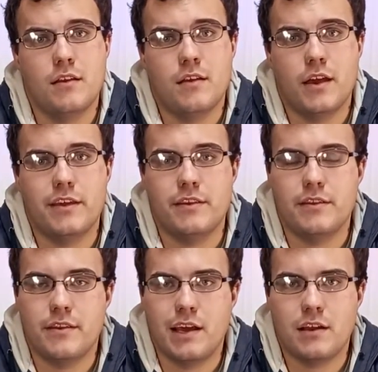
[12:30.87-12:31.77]

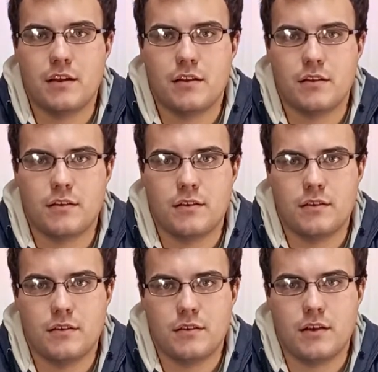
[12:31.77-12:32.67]
another
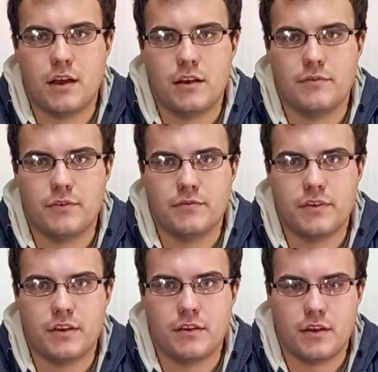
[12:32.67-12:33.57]
kind of
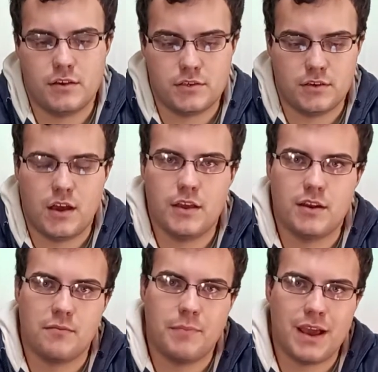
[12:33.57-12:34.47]
authentication,
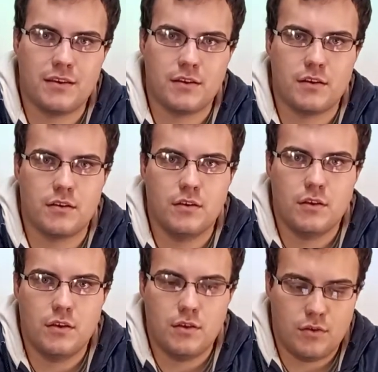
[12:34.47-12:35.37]
either a pattern
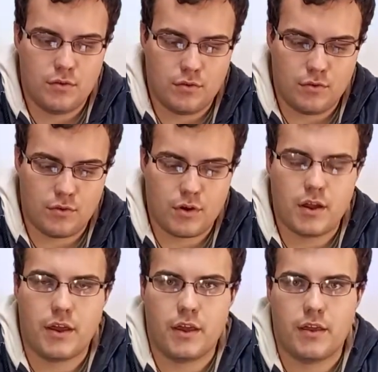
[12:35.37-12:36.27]
or
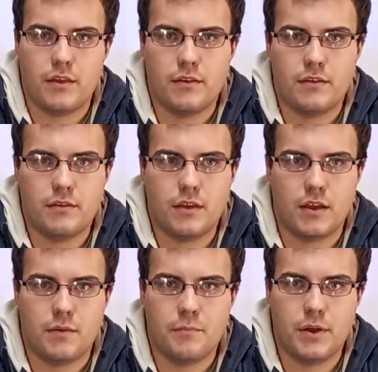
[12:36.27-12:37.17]

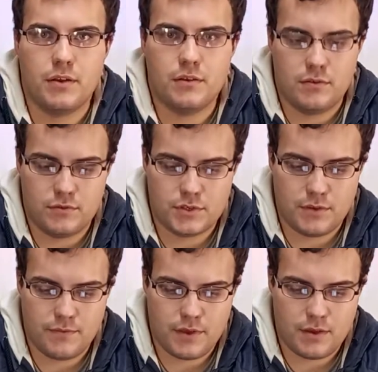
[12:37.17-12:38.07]
like a pin or
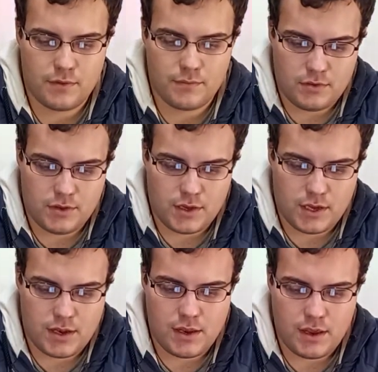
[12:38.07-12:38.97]
something,
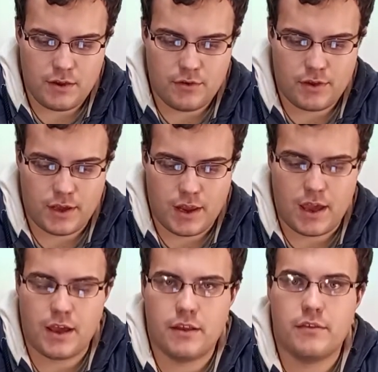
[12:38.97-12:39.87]
and then you can
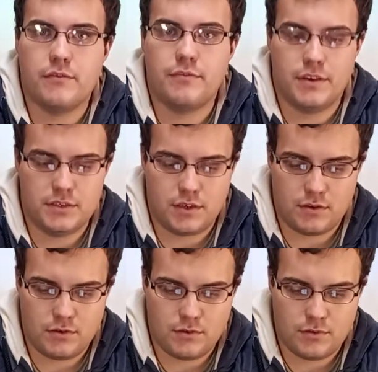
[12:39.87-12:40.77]
add face
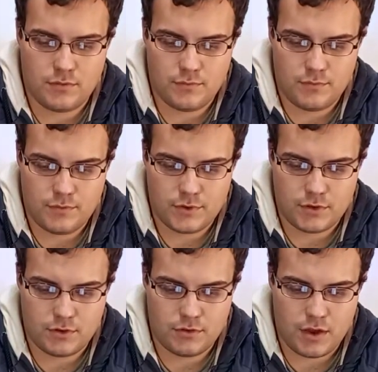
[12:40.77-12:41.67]
unlock.
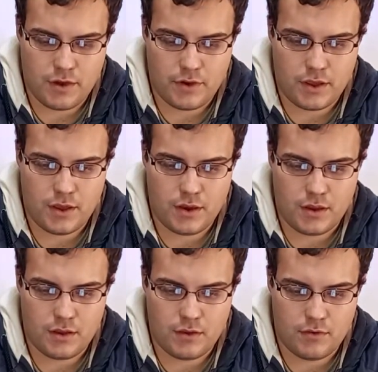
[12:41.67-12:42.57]
So now
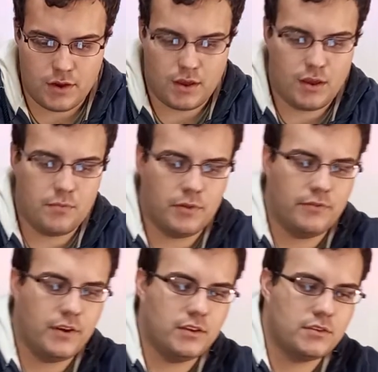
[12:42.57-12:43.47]
you enable
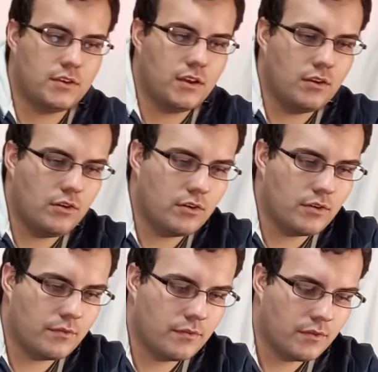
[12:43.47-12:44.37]
face unlock,
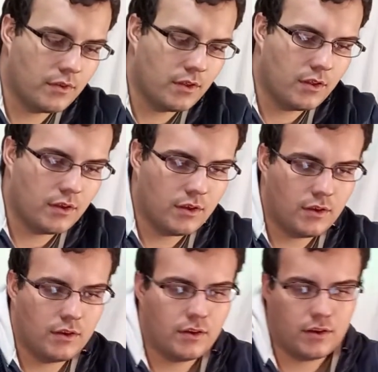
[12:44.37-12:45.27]

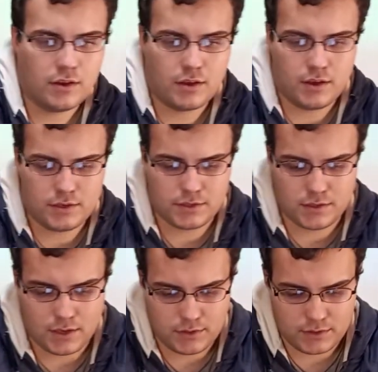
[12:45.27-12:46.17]
and I guess
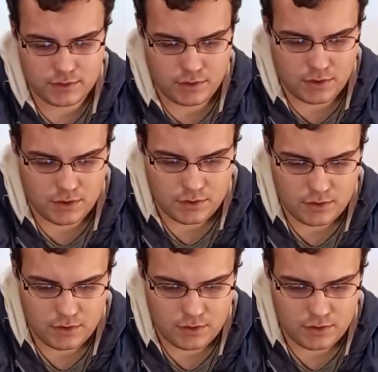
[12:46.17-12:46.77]
I'll start.